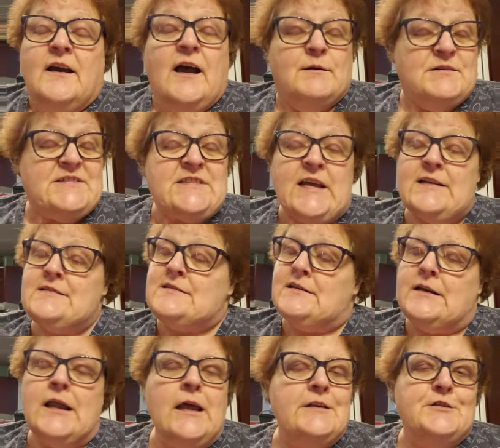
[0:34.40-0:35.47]
I was
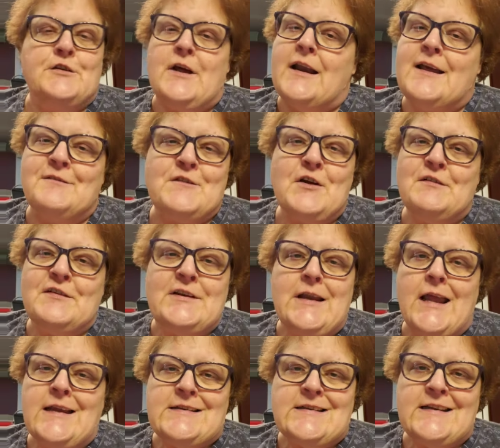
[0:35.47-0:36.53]
tested. I do not have
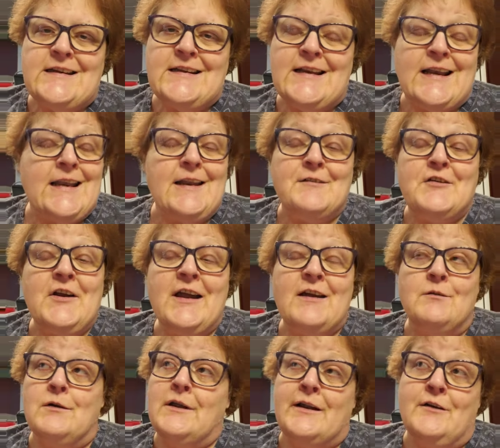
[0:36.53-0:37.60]
COVID-19. Never
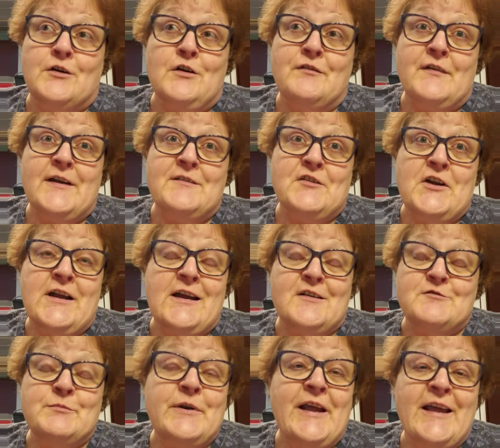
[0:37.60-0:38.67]
well, I don't know if I ever
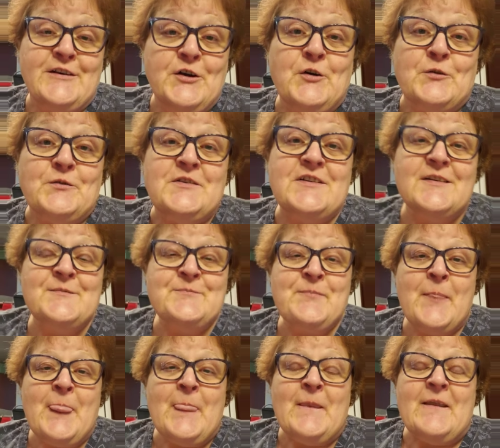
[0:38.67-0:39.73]
have, but I don't.
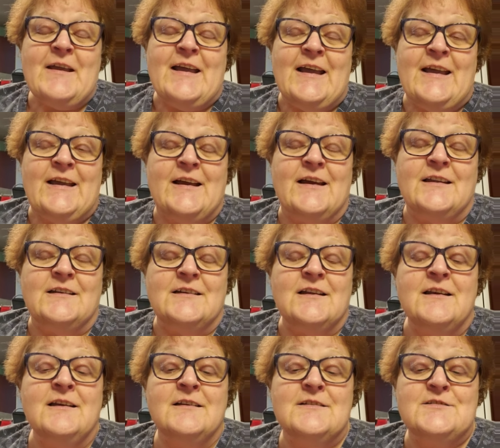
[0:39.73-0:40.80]
And
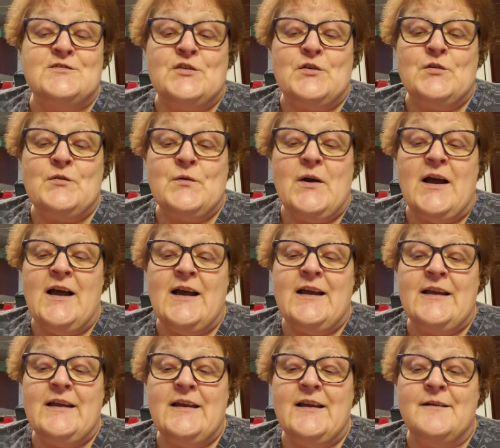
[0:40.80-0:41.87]
so I
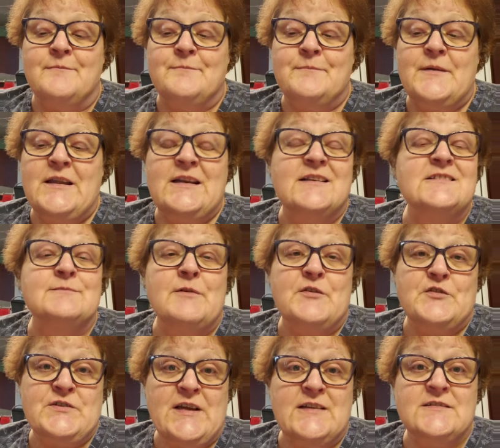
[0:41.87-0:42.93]
am getting some
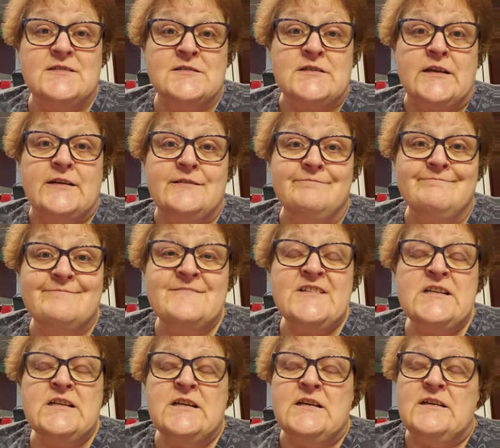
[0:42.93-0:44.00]
other tests done
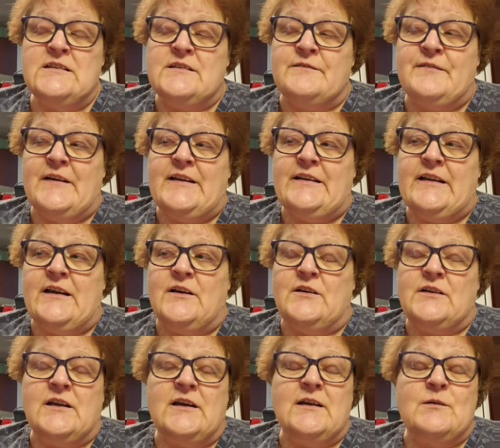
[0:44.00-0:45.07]
to find
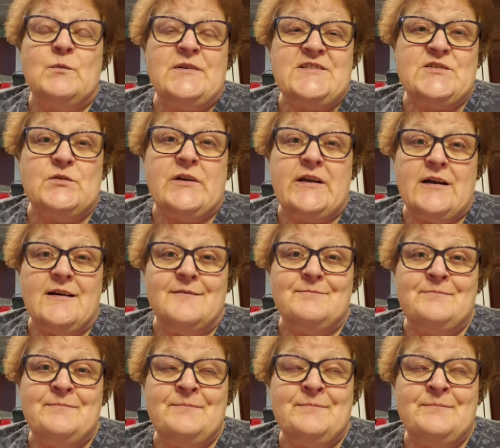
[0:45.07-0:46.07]
out uh, what's going on.